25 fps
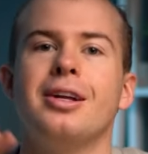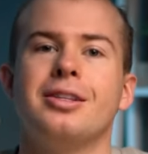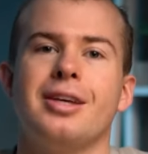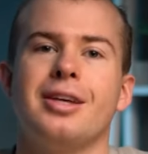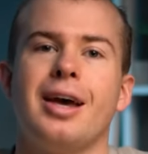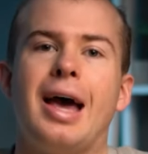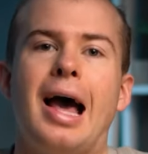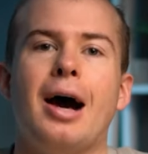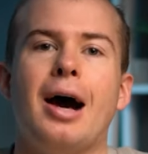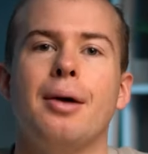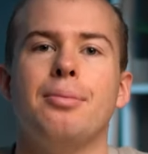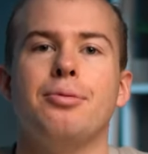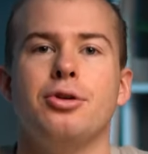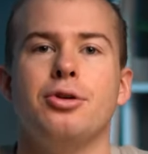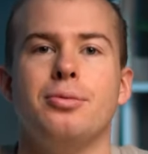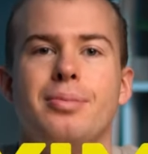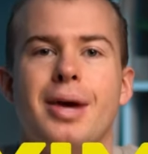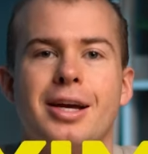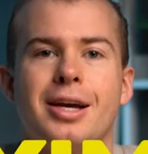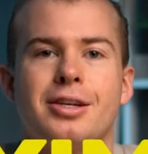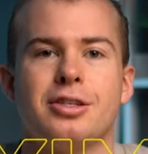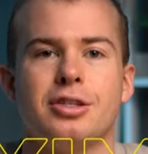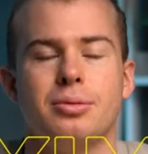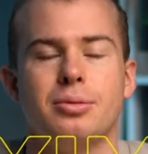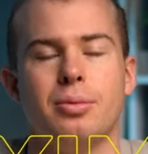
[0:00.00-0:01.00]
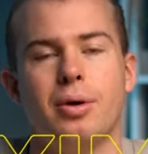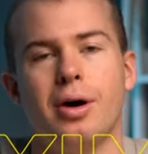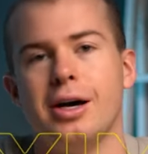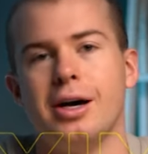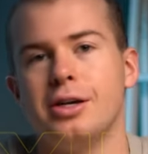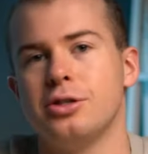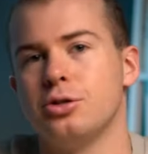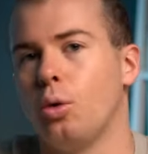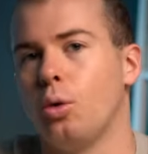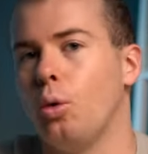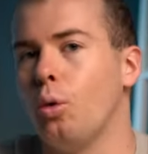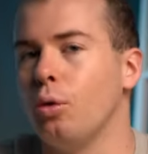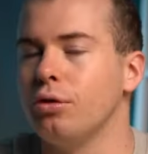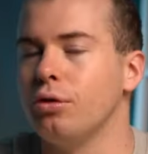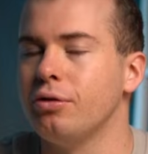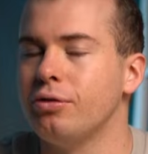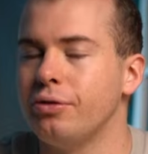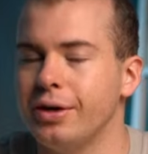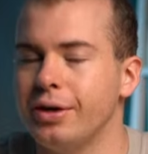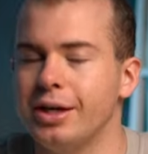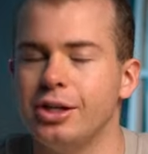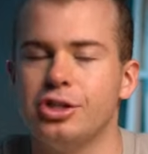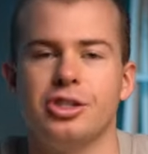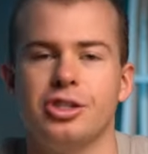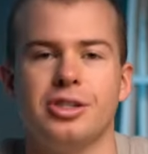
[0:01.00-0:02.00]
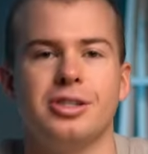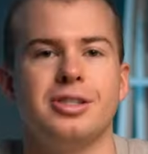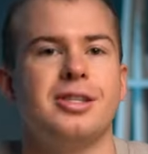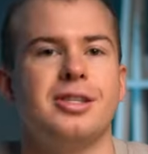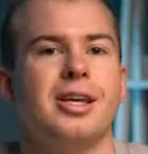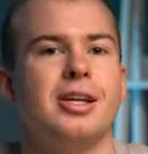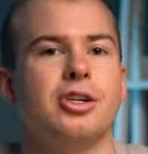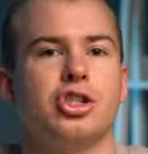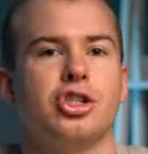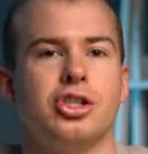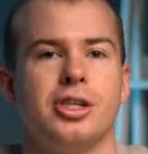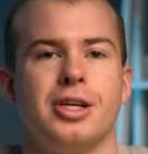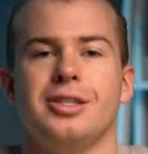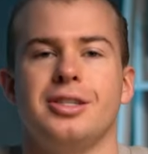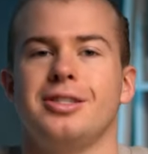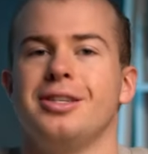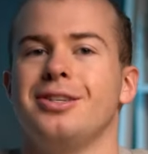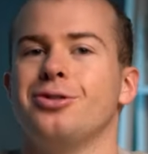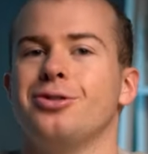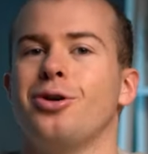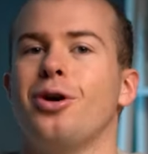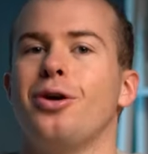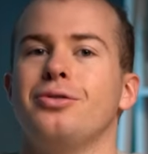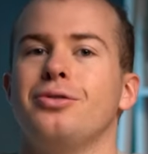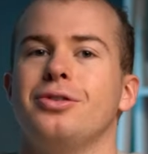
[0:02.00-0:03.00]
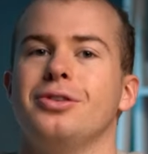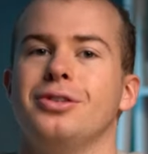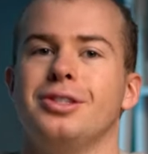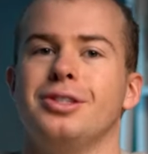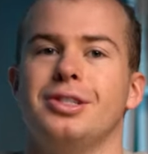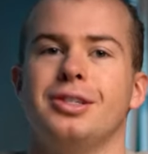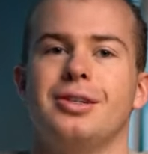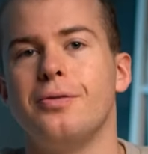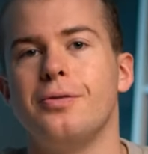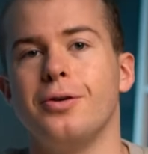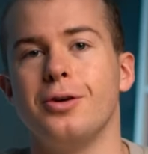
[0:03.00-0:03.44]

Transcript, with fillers: to help you maximize all the features that Sharesies offers.